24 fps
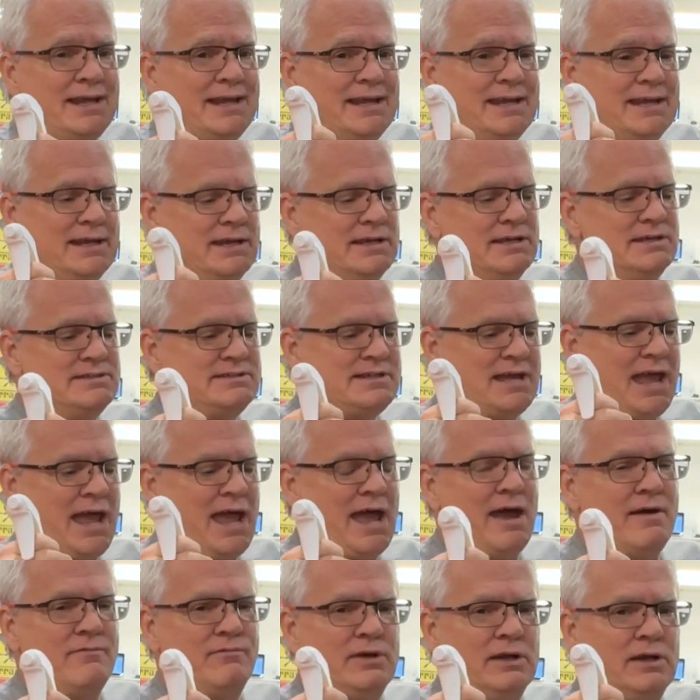is
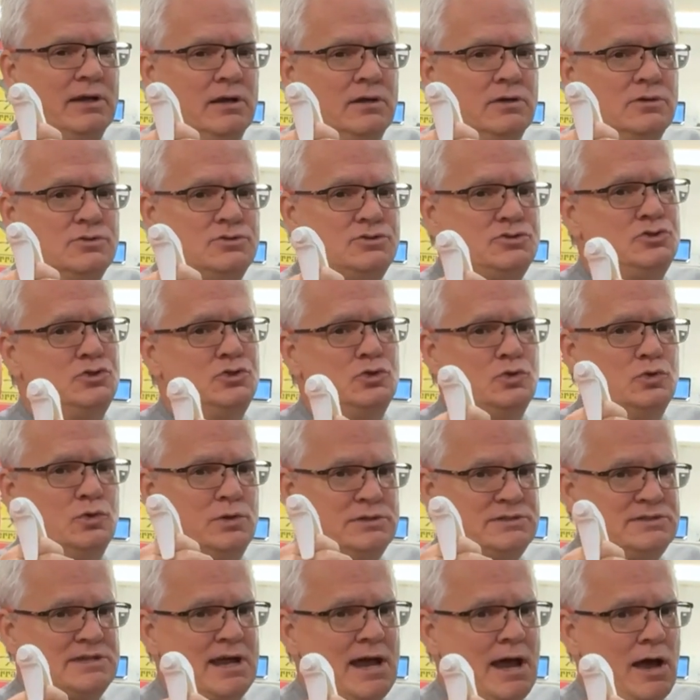having 2
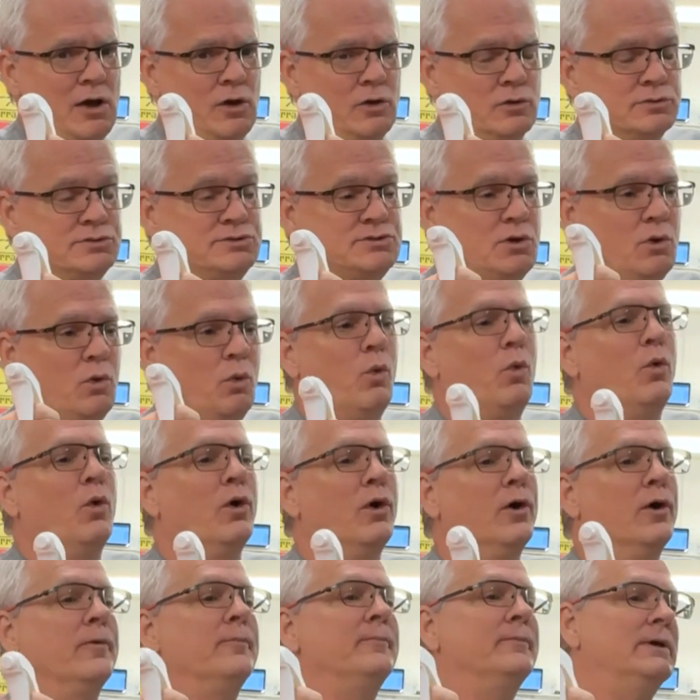towels
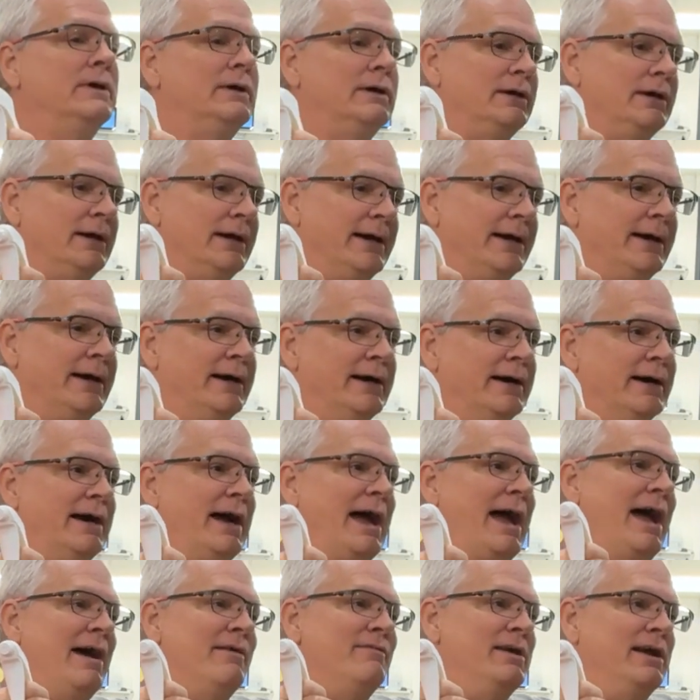or
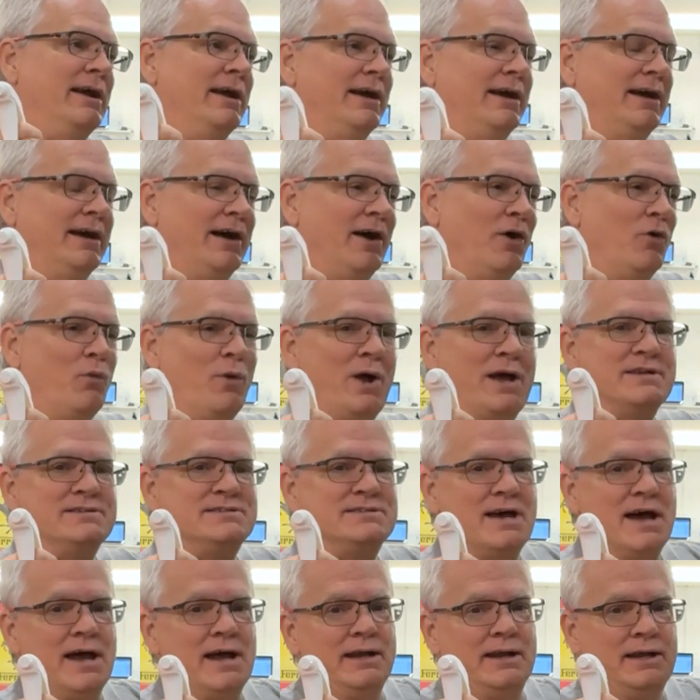having a wet
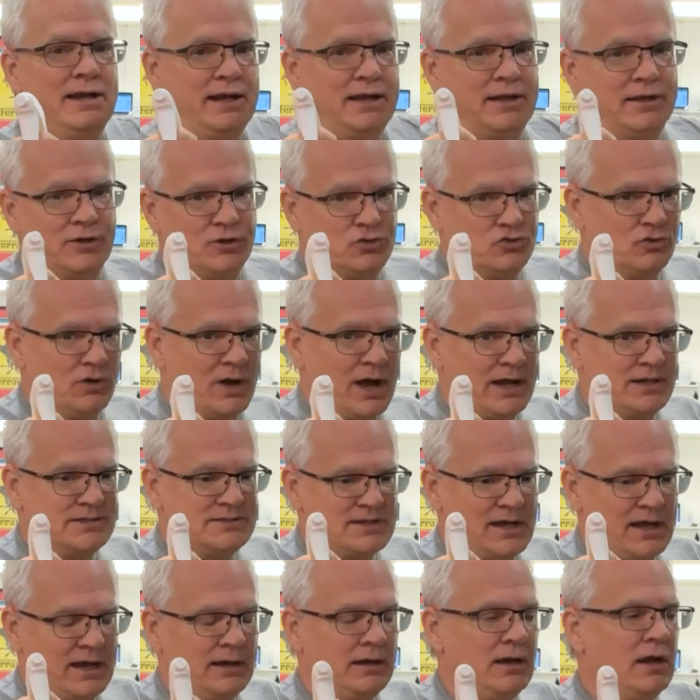side and a dry
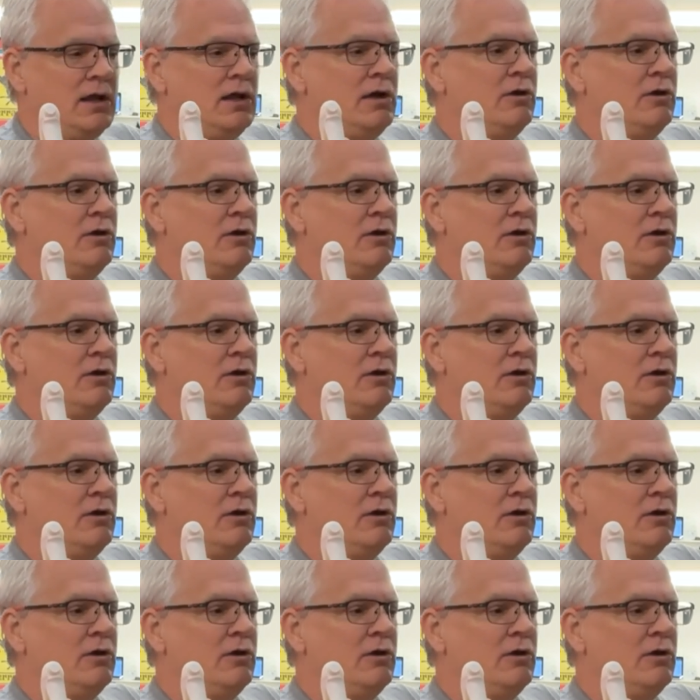side.